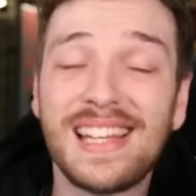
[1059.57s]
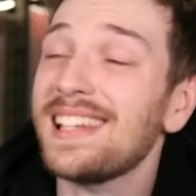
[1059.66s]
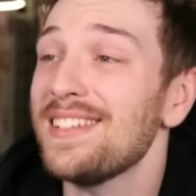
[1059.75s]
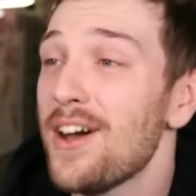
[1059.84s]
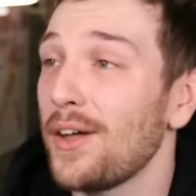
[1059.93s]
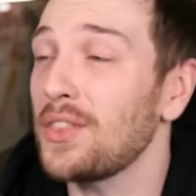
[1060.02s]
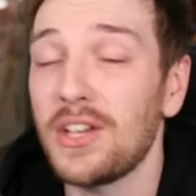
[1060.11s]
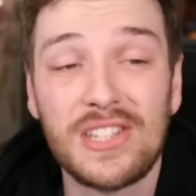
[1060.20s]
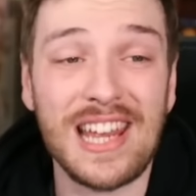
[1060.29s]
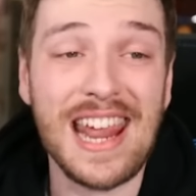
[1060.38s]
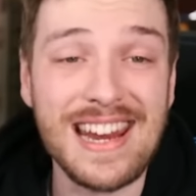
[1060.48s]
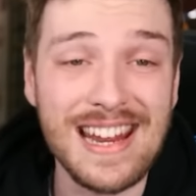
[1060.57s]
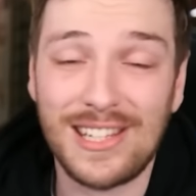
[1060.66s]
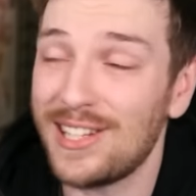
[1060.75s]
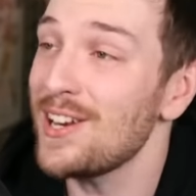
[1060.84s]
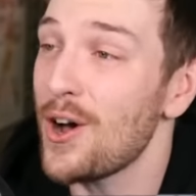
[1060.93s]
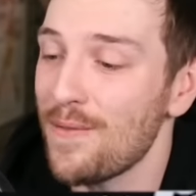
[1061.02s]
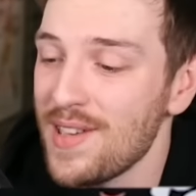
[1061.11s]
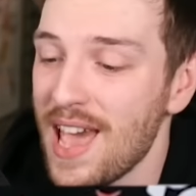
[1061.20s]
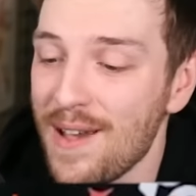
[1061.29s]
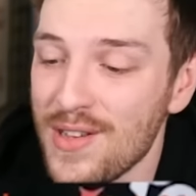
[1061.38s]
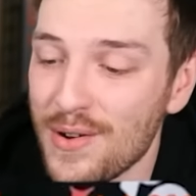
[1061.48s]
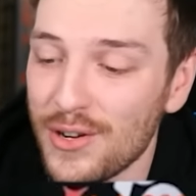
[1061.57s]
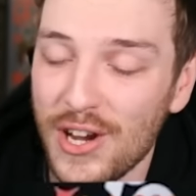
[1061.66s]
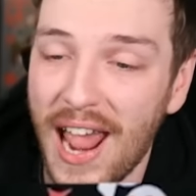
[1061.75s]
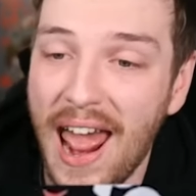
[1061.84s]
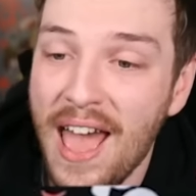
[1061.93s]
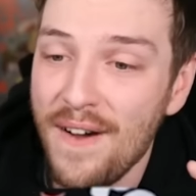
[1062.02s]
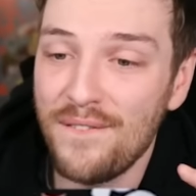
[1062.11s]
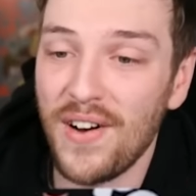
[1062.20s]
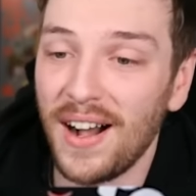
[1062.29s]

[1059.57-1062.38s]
is not the sanest Dog VA viewer chat. F